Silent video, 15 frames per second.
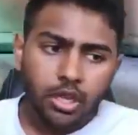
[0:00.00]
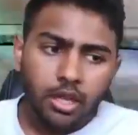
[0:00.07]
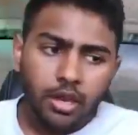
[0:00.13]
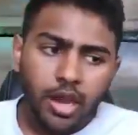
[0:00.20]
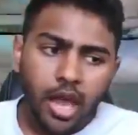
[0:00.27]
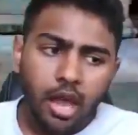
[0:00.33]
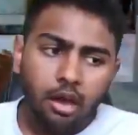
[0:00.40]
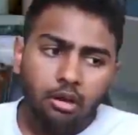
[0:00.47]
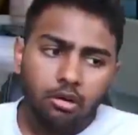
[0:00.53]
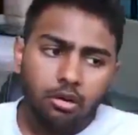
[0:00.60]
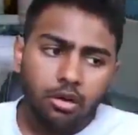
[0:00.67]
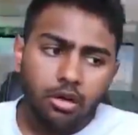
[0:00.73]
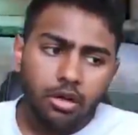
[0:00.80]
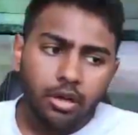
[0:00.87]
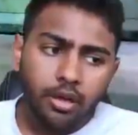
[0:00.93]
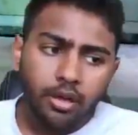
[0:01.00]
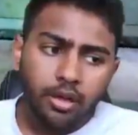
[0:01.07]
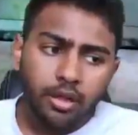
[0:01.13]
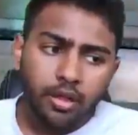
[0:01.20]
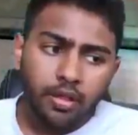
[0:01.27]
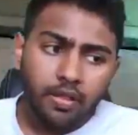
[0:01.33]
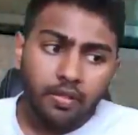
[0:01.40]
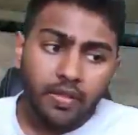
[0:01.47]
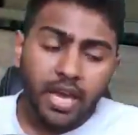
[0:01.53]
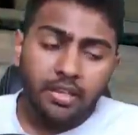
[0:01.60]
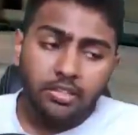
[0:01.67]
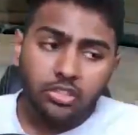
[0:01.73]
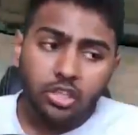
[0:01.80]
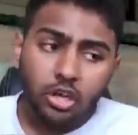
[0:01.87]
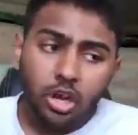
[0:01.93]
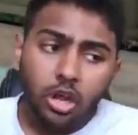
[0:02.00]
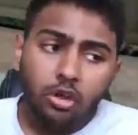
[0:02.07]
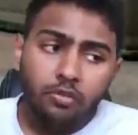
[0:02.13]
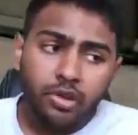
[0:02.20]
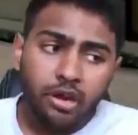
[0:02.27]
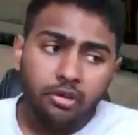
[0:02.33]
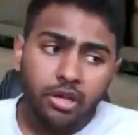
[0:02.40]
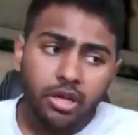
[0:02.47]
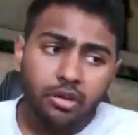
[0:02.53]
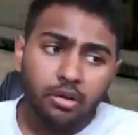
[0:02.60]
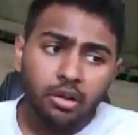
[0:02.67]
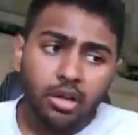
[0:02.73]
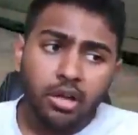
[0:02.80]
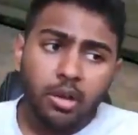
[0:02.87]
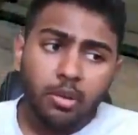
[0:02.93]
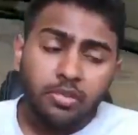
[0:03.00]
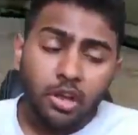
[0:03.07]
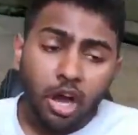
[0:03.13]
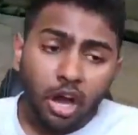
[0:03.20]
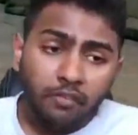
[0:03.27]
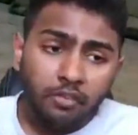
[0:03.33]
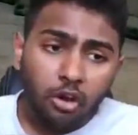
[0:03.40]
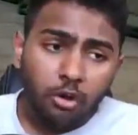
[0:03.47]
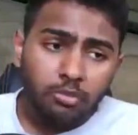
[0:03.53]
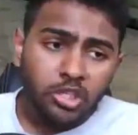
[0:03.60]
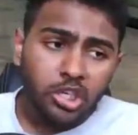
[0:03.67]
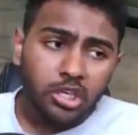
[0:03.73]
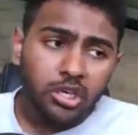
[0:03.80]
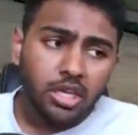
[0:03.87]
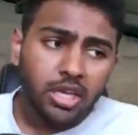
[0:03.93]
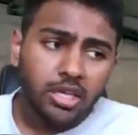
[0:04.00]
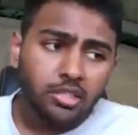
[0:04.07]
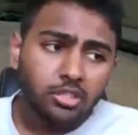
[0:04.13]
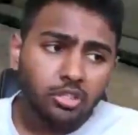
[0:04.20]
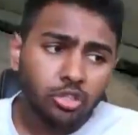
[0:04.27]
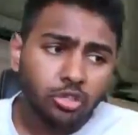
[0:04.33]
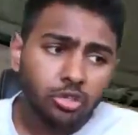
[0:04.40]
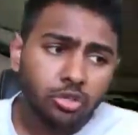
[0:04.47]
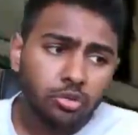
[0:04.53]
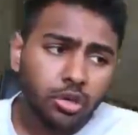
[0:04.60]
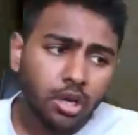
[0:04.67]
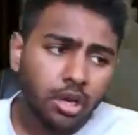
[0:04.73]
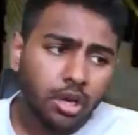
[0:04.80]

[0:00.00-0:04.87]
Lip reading: Now, that's the low variant. The other option is to